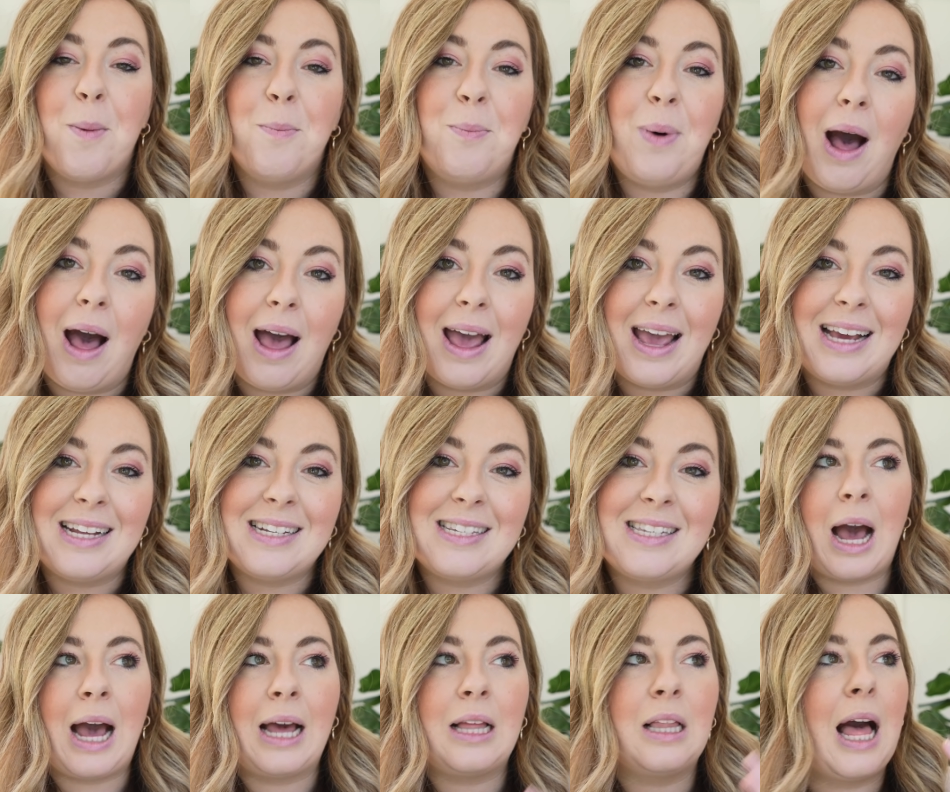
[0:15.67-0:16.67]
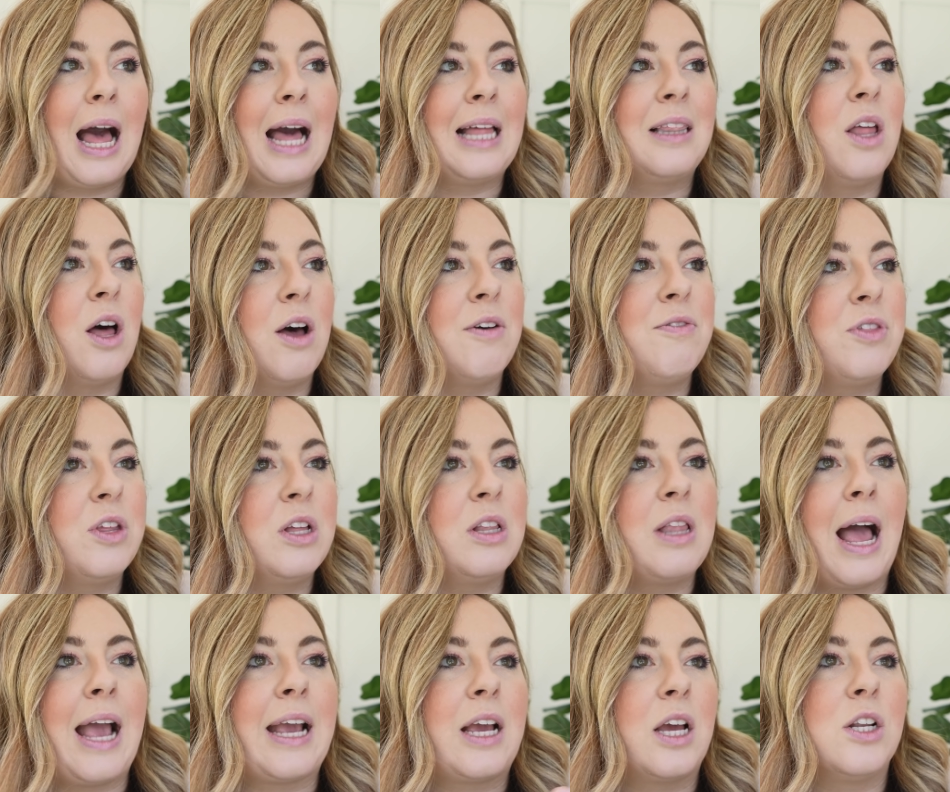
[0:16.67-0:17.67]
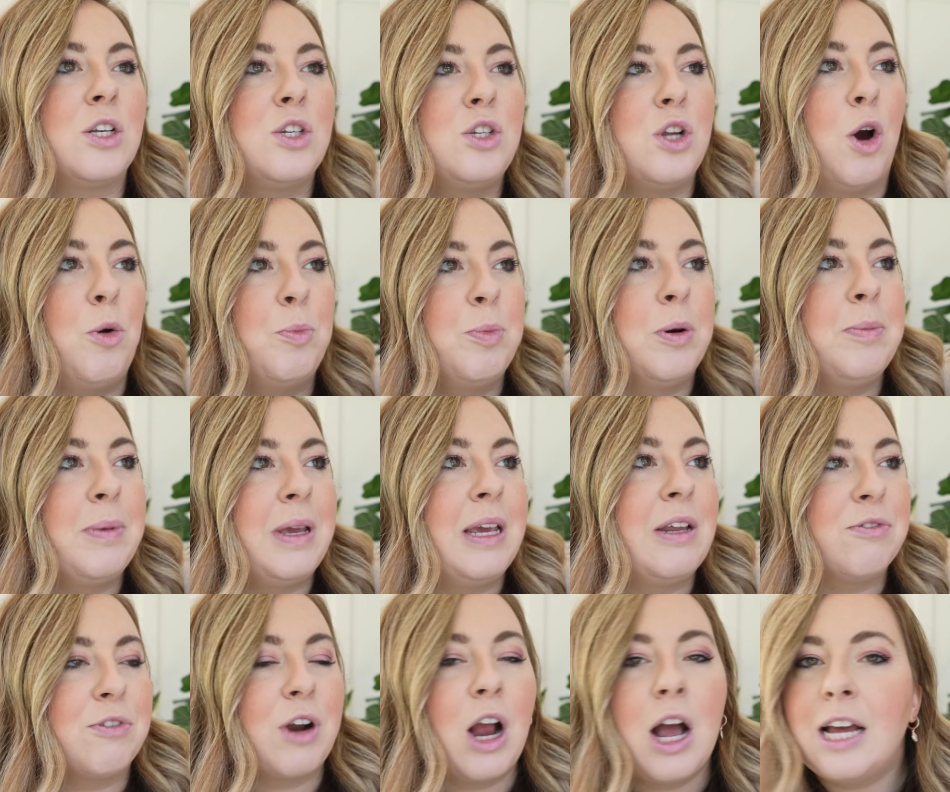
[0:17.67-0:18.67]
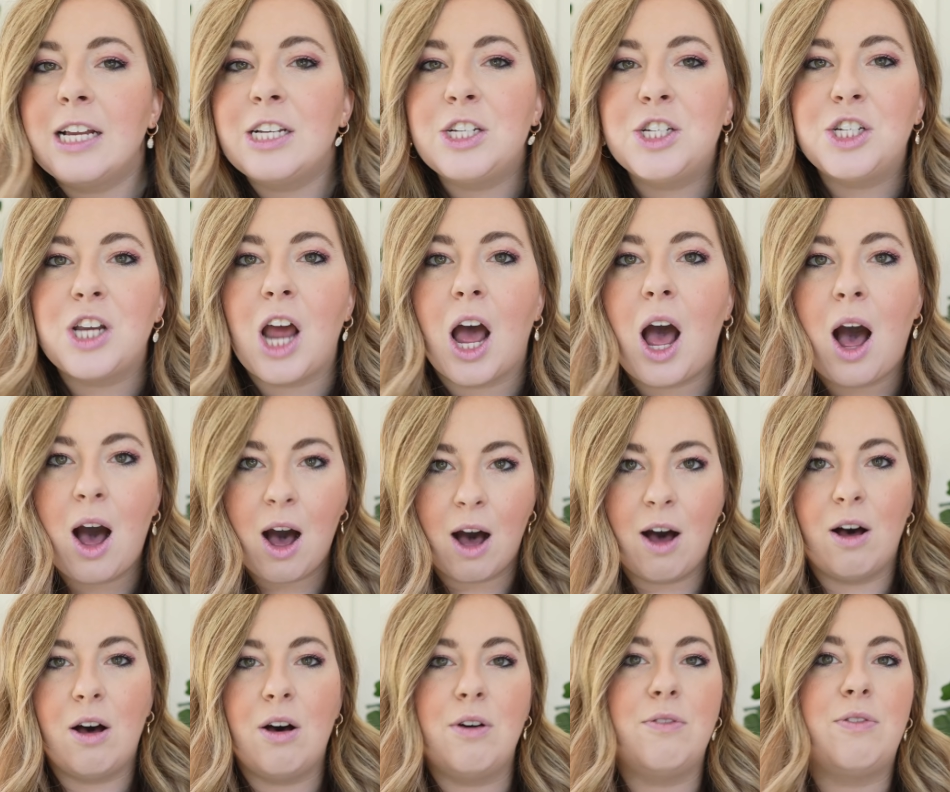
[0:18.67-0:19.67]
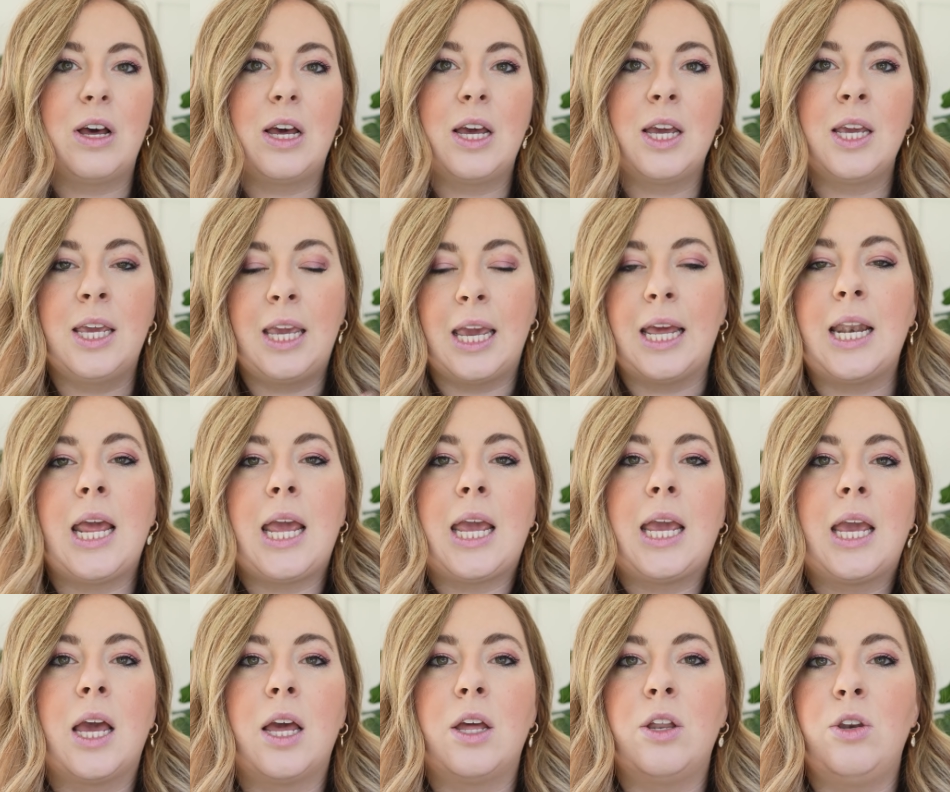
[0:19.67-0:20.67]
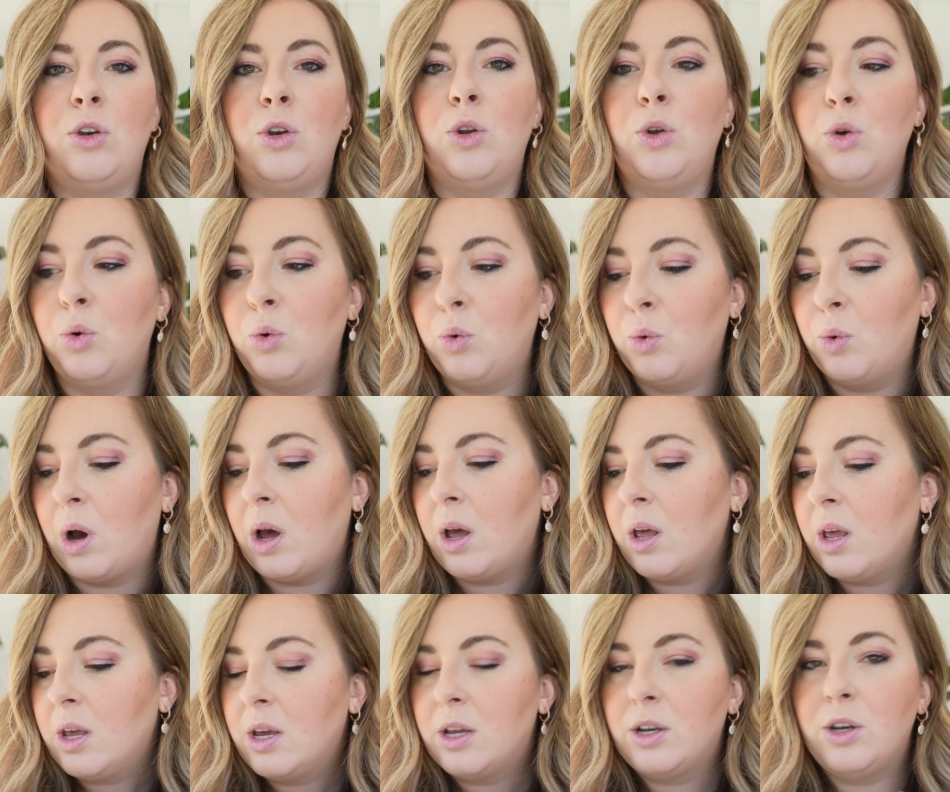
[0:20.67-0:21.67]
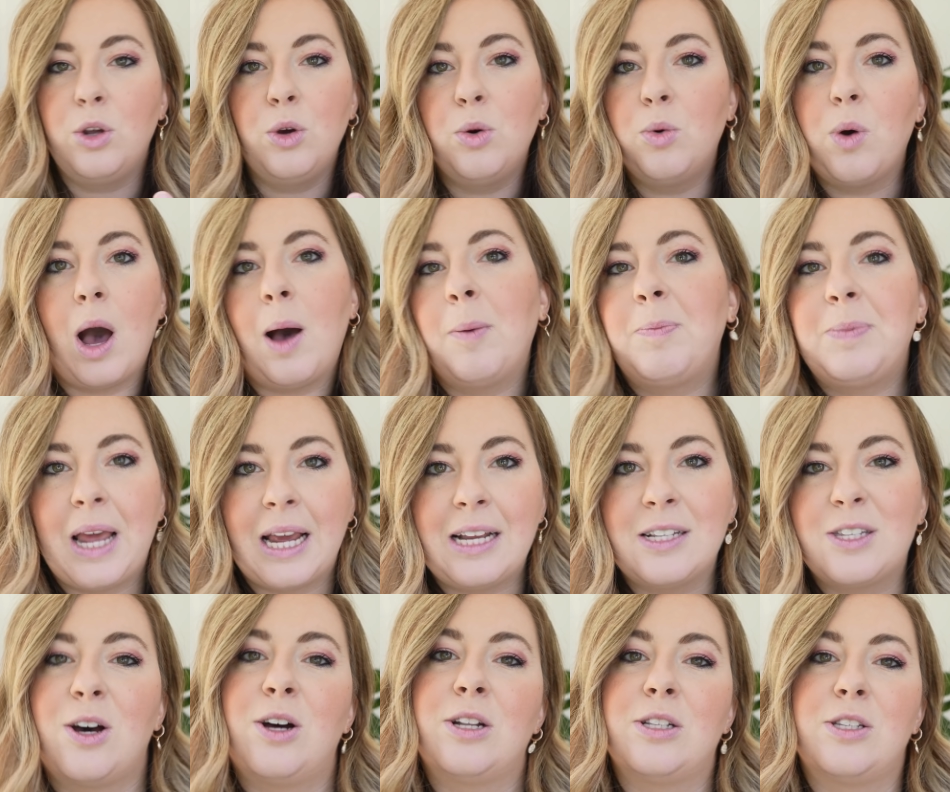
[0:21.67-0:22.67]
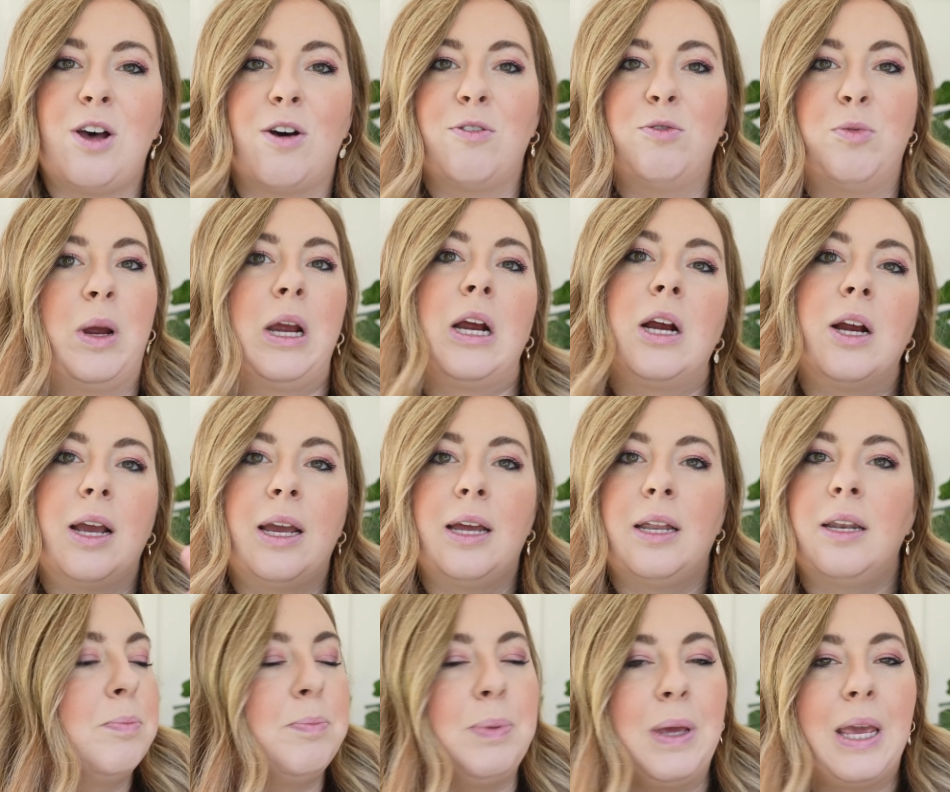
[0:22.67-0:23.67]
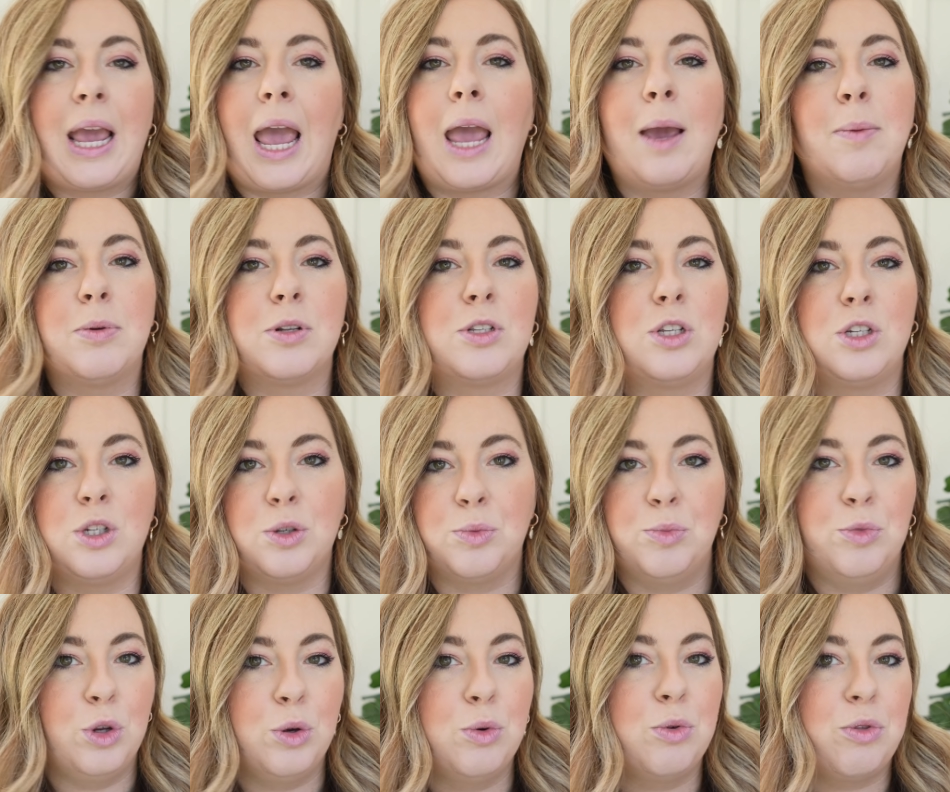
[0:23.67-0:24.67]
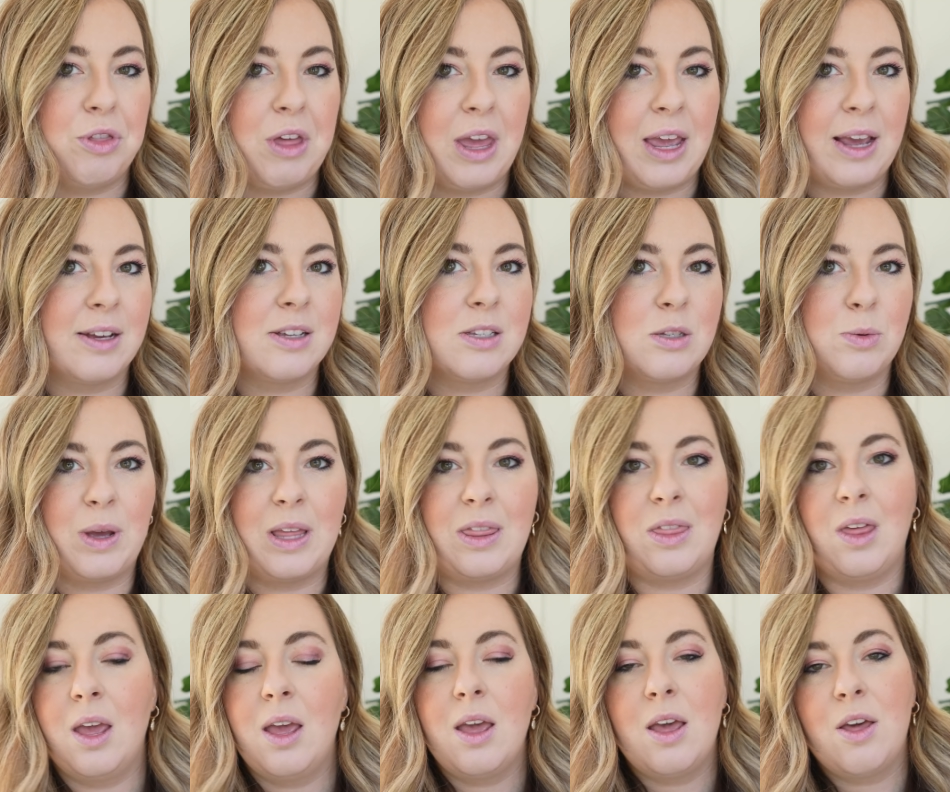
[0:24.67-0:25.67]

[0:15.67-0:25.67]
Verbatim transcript: But I, I love the like dopamine rush of getting new new updates on software and being able to do new things with